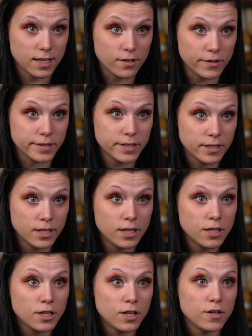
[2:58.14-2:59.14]
killed
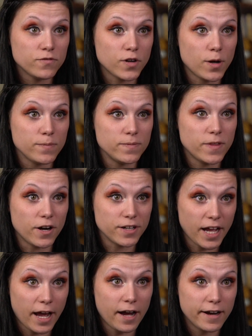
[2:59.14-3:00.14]
from their
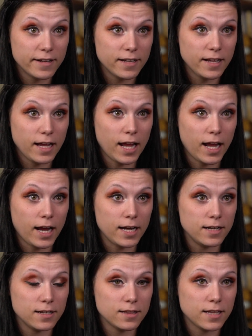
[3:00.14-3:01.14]
dad,
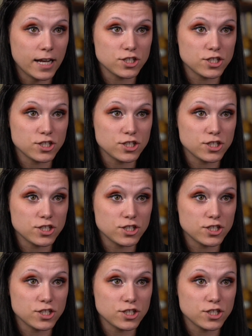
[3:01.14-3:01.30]
and that